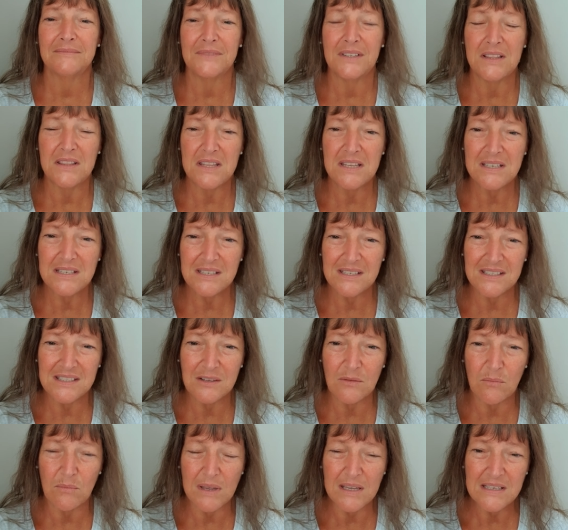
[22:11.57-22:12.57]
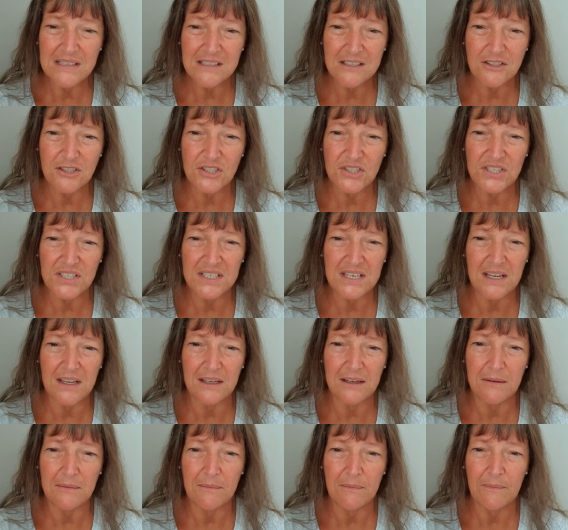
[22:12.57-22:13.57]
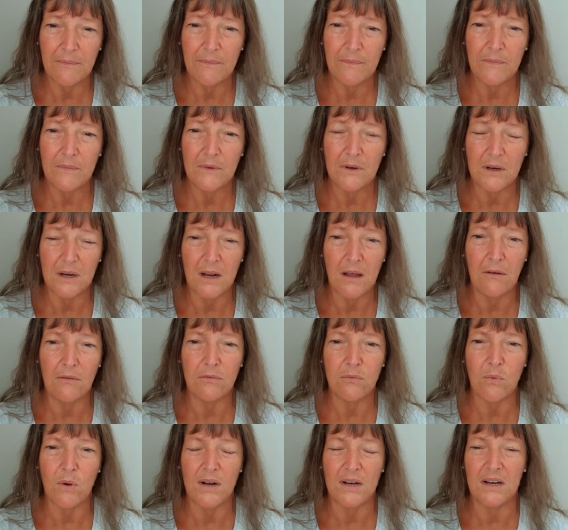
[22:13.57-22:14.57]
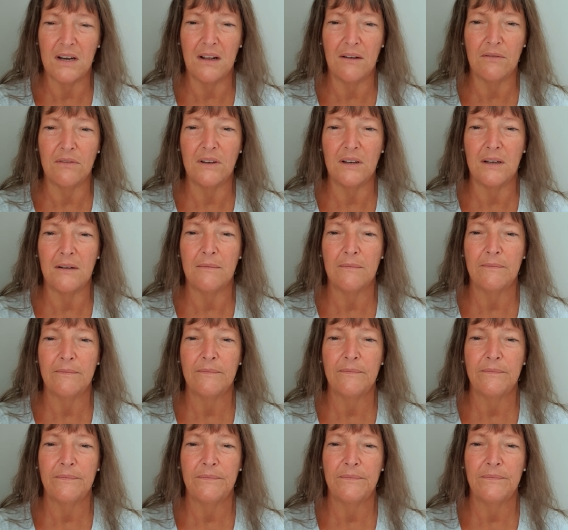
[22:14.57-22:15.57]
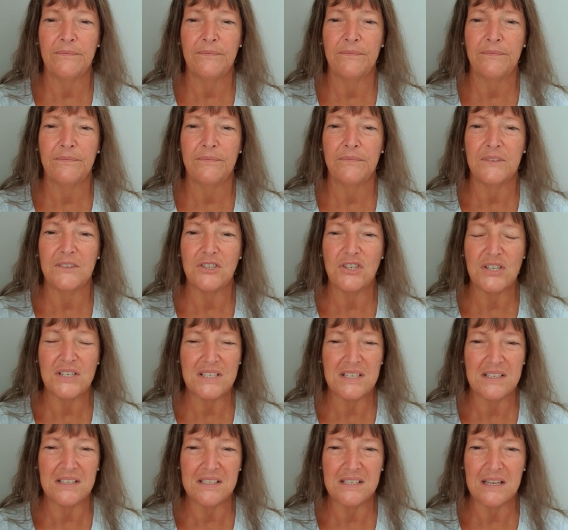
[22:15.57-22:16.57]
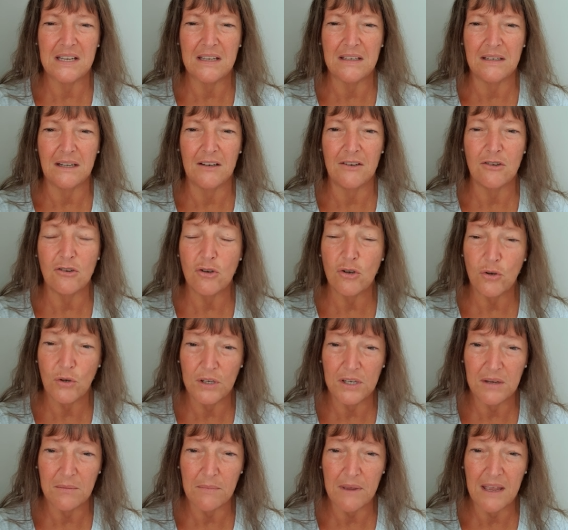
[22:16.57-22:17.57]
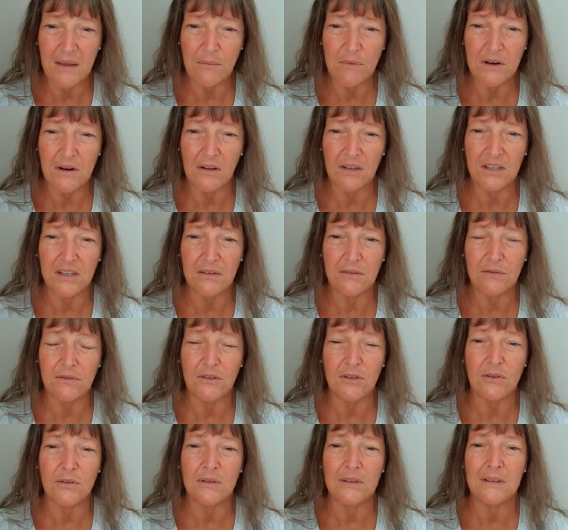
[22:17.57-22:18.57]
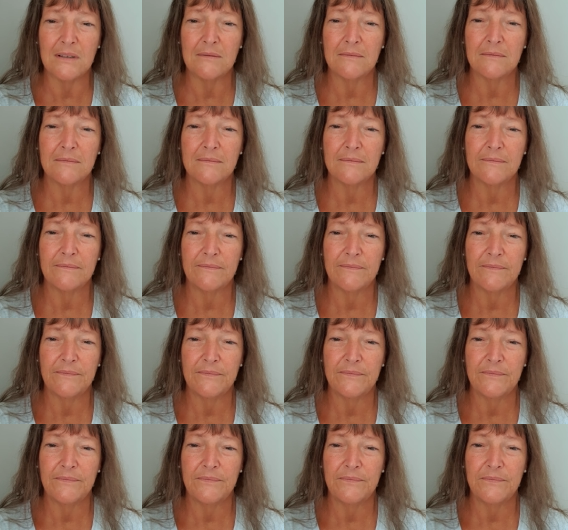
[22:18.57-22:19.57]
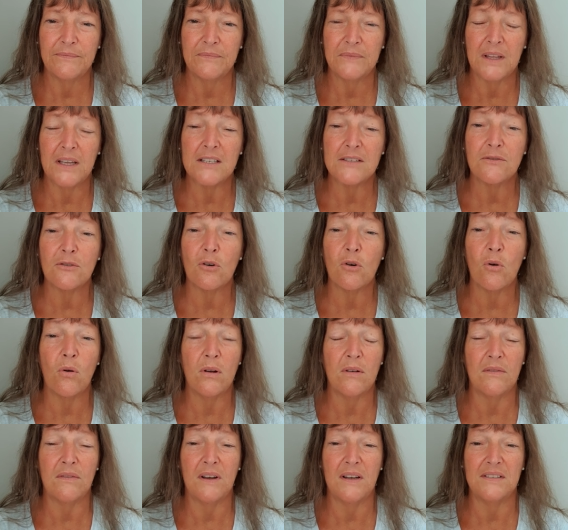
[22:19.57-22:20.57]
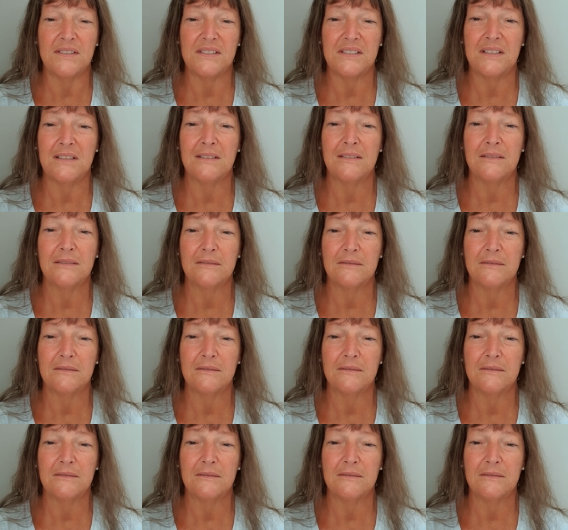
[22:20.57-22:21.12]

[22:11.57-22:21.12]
And this is the message today love one another. Jesus said, A new commandment I give you is for all of us.